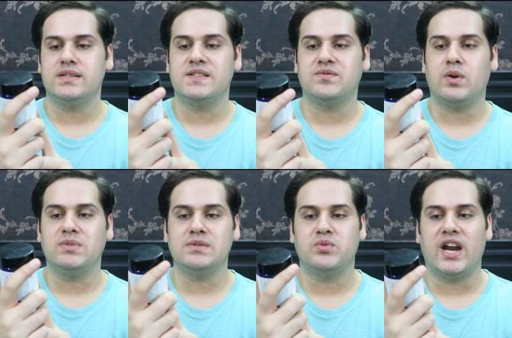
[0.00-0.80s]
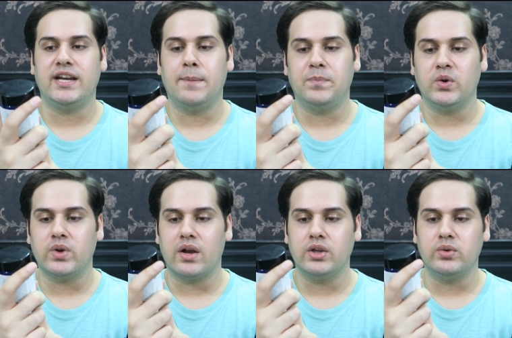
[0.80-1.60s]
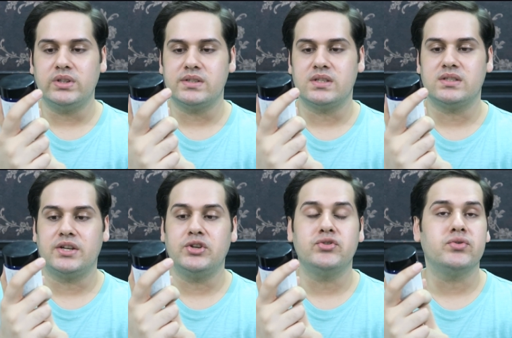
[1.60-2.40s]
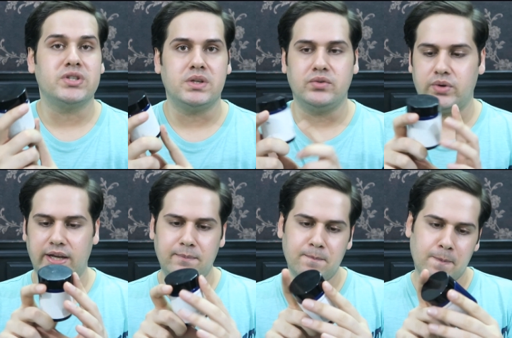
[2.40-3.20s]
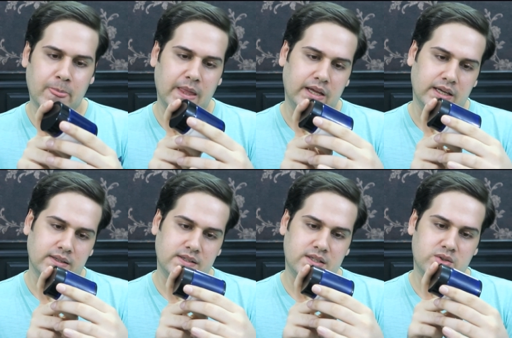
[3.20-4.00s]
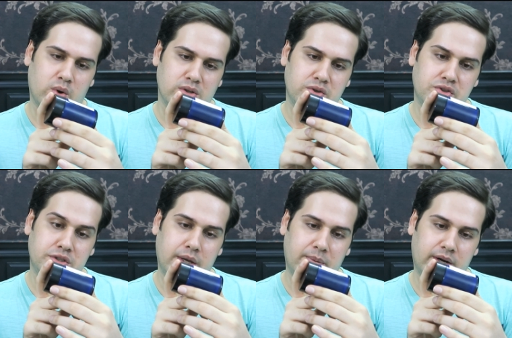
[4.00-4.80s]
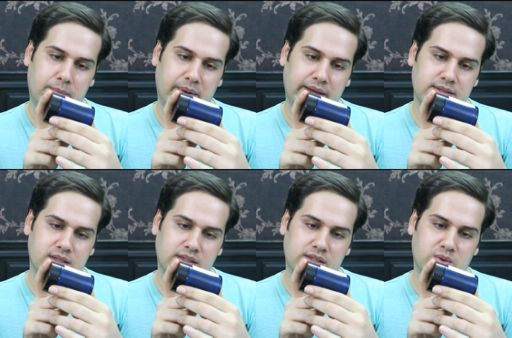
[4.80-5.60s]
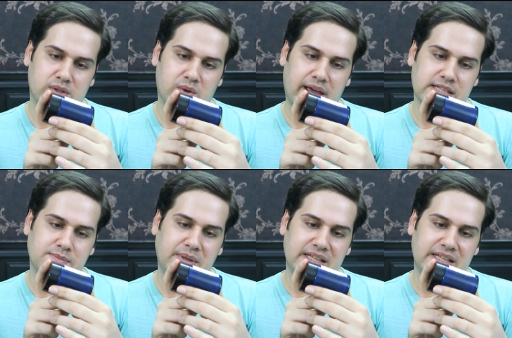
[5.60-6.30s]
This is from this brand name Pyongkangul. This is their nutrition cream. This is also shea butter based. This also has